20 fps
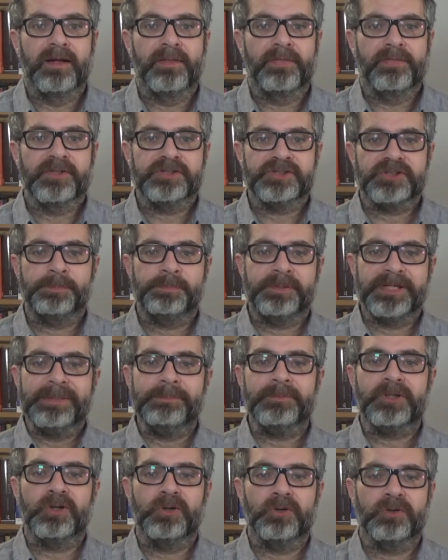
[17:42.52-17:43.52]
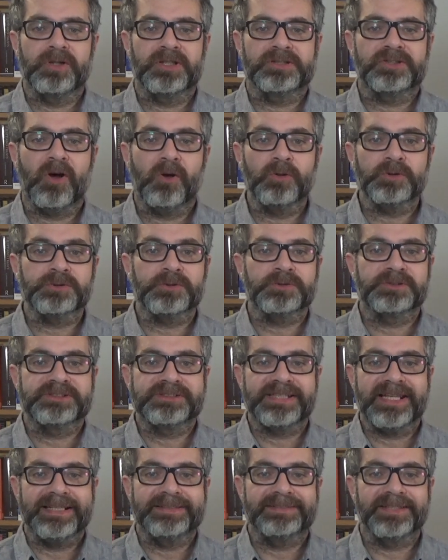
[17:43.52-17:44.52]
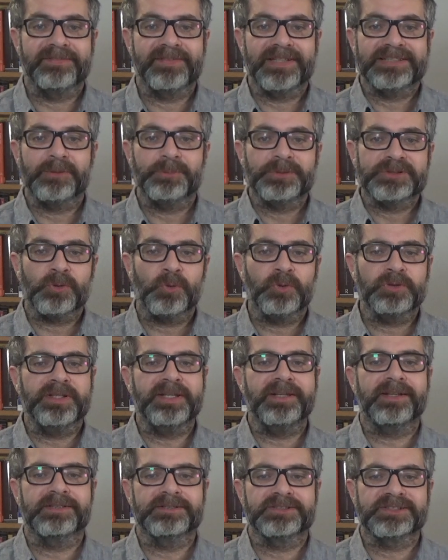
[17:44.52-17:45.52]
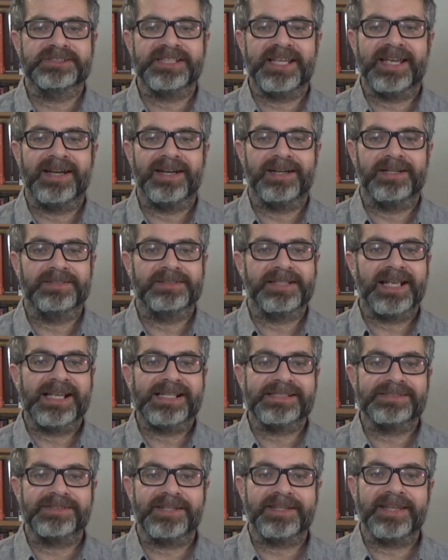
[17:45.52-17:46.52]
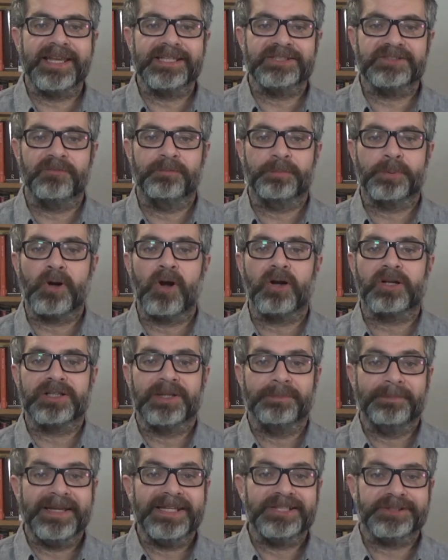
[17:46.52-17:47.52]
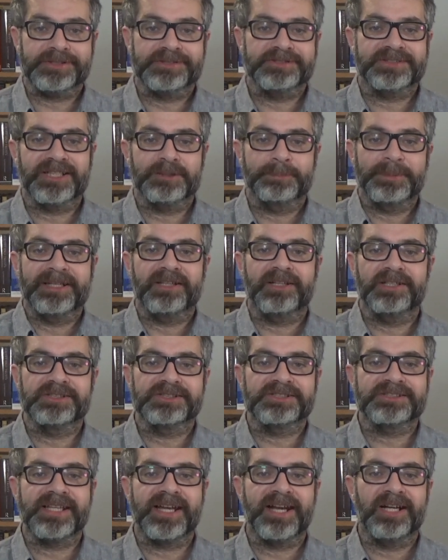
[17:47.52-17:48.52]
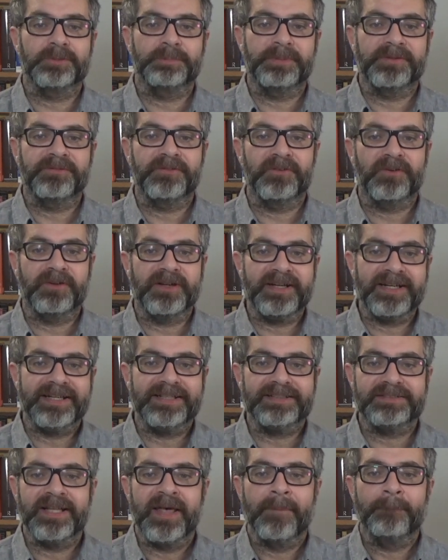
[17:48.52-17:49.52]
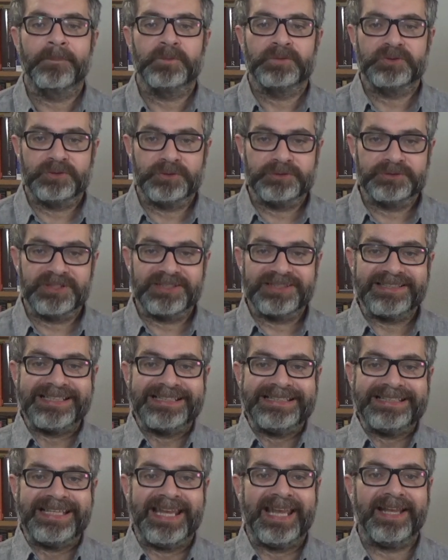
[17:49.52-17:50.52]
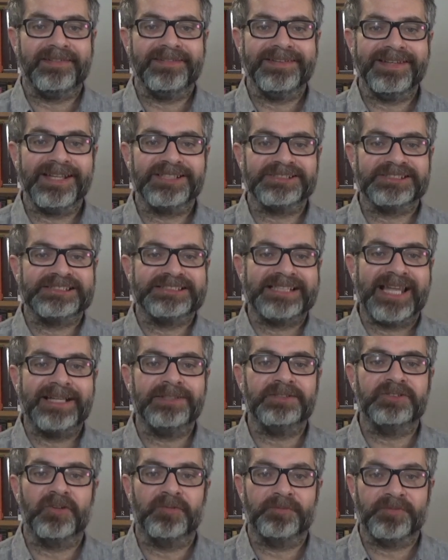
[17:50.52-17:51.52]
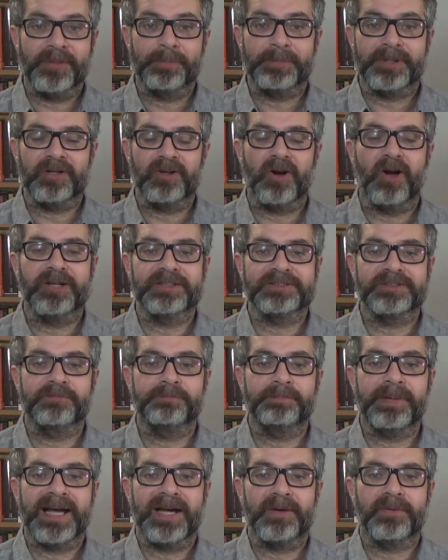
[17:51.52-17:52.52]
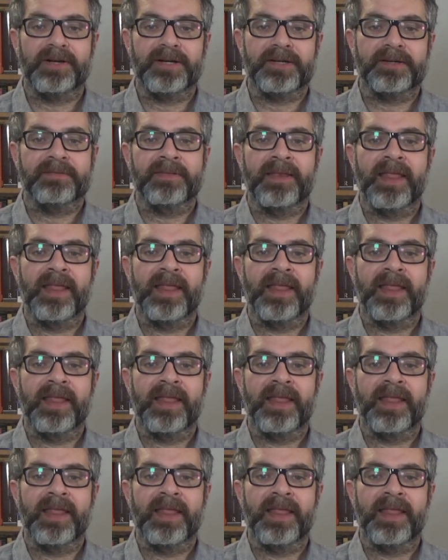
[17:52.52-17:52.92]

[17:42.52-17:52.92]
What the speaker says: The Supreme Court also stated that it was only concerned, as the case of proclamations had been concerned before it, to delineate the extent of the prerogative power.